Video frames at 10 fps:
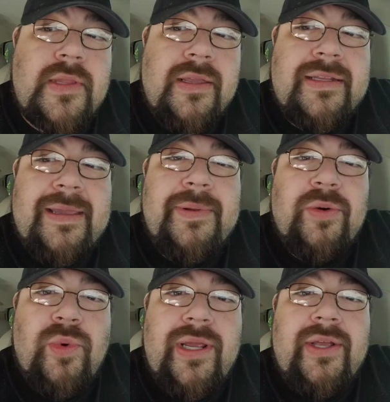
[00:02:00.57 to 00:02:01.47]
and keeping it
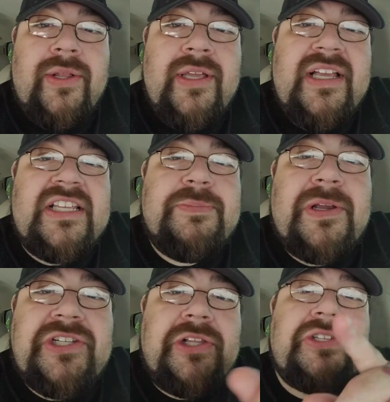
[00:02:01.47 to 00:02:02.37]
real,
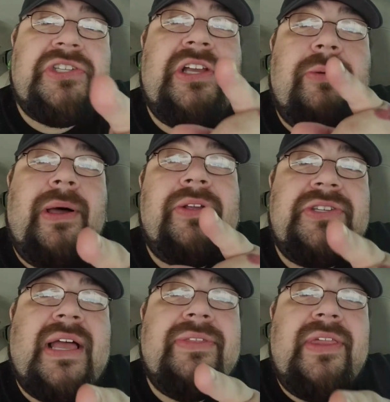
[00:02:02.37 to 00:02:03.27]
especially those single
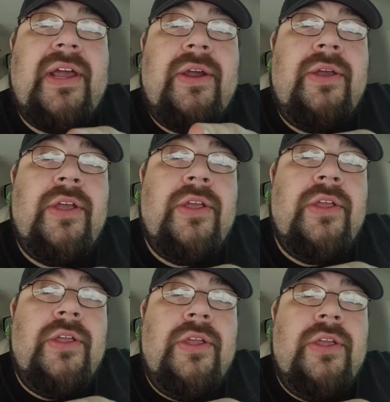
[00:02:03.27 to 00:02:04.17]
mothers out there,
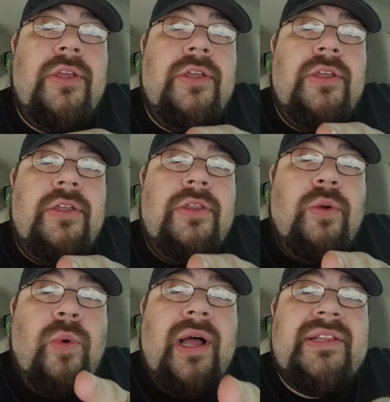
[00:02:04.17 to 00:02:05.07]

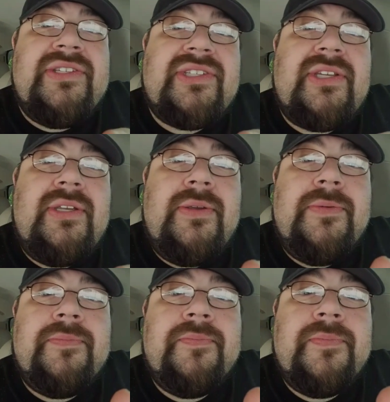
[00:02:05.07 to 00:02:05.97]
the ones
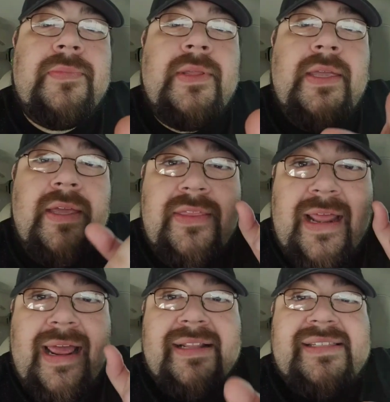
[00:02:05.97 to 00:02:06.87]

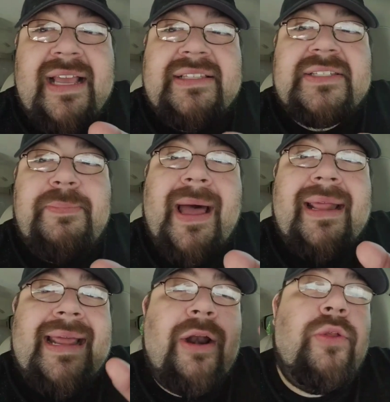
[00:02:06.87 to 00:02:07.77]
that had to take the
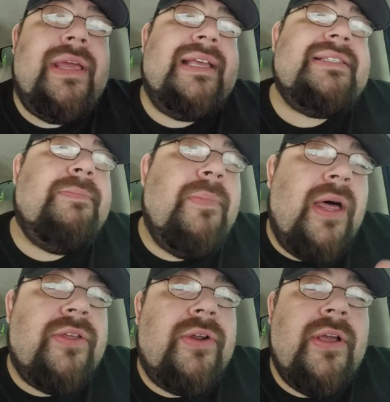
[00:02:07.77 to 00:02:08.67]
spot not only as the
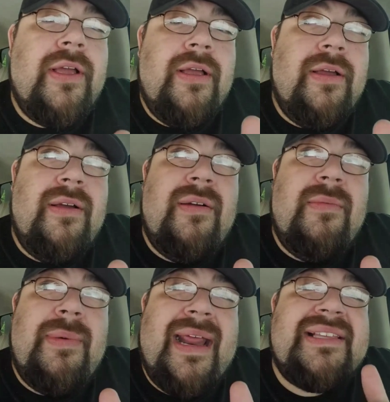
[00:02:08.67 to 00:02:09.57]
mother,
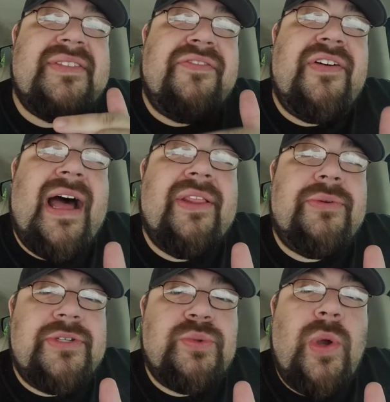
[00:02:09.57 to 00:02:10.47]
but as the
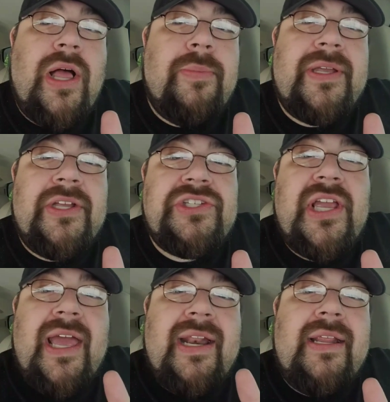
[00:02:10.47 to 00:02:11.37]
father as well, because
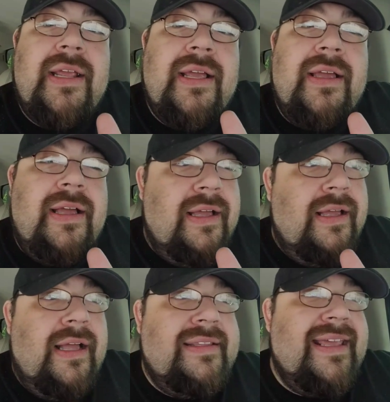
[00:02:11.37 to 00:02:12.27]
you had
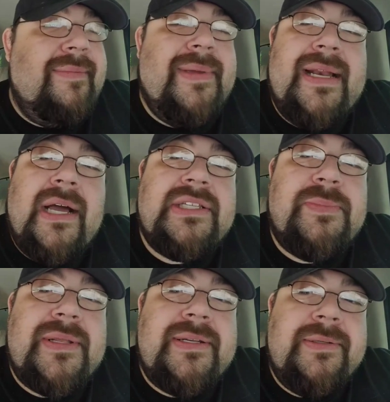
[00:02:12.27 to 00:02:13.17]
a deadbeat
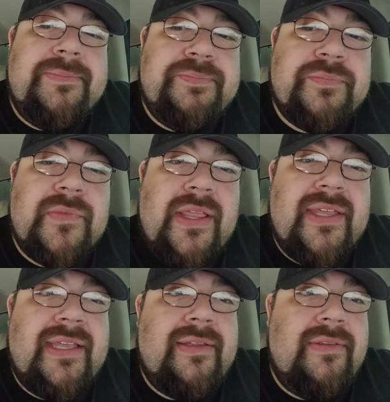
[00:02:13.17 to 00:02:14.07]
husband and
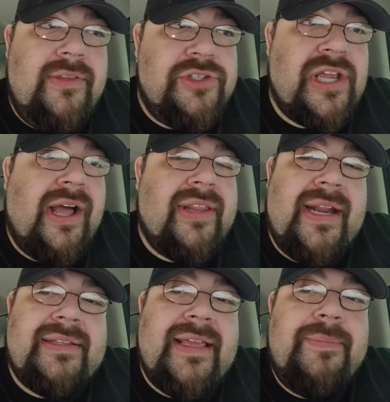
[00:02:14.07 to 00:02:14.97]
the child
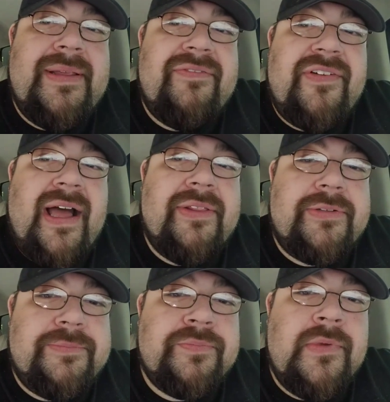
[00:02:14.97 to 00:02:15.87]
had a deadbeat father,